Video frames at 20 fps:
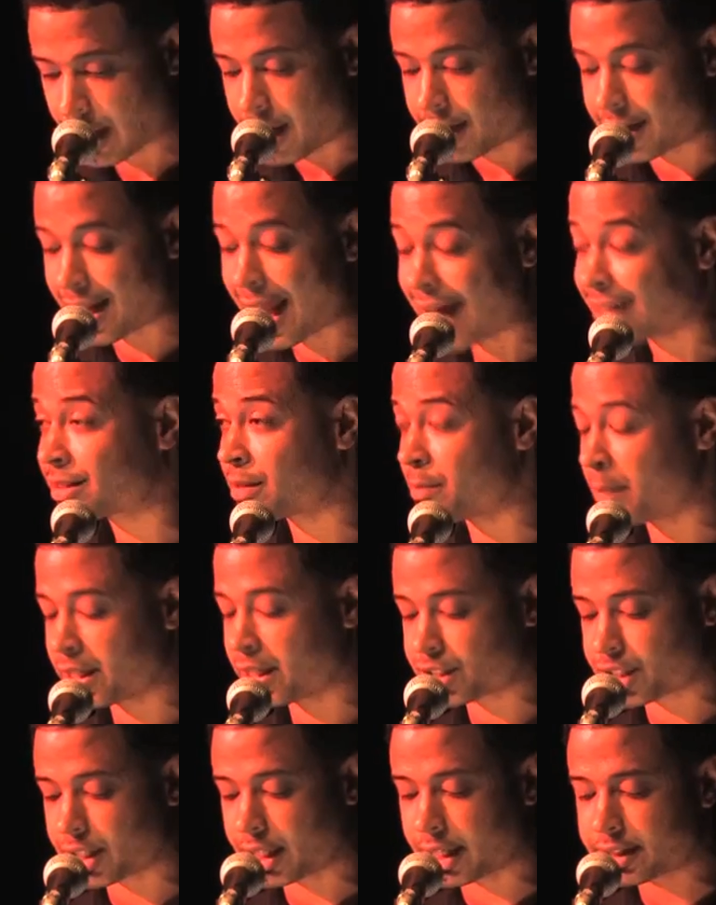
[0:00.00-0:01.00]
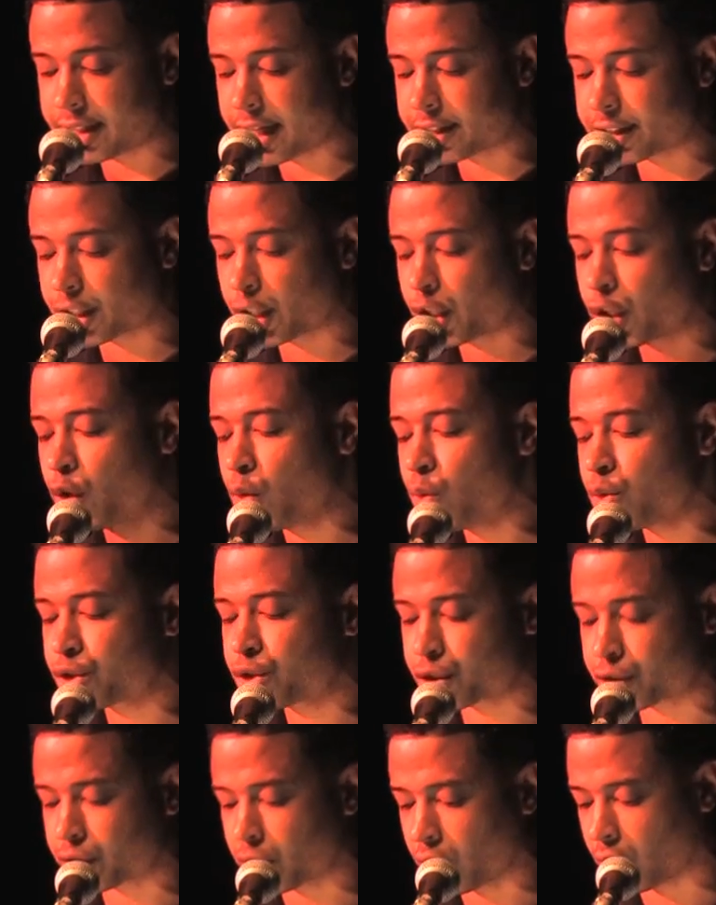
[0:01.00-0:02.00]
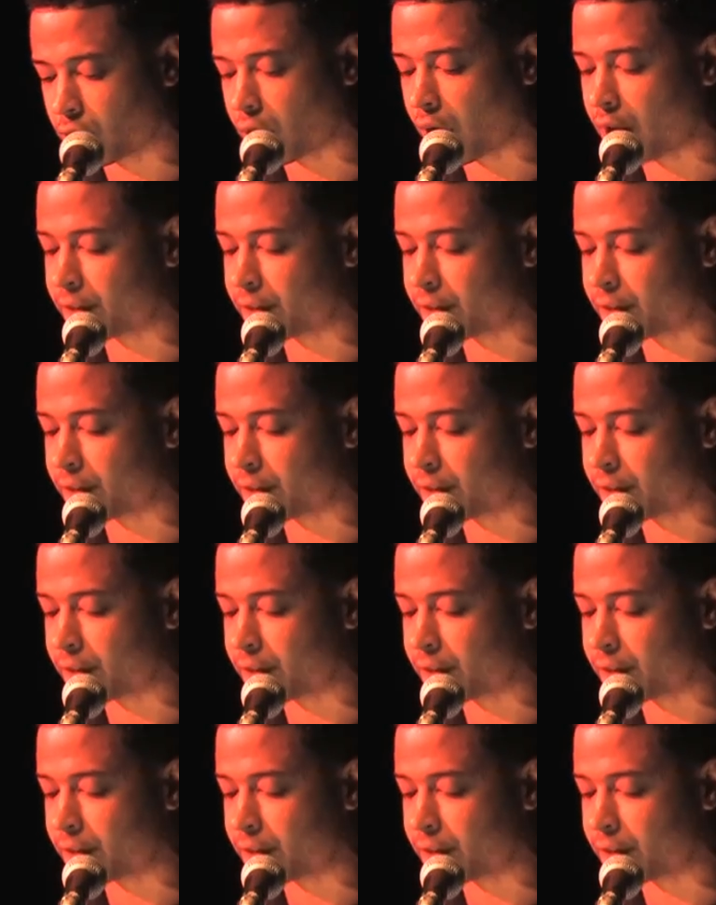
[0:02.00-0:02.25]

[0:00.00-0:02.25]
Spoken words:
Not to mention, it takes a huge toll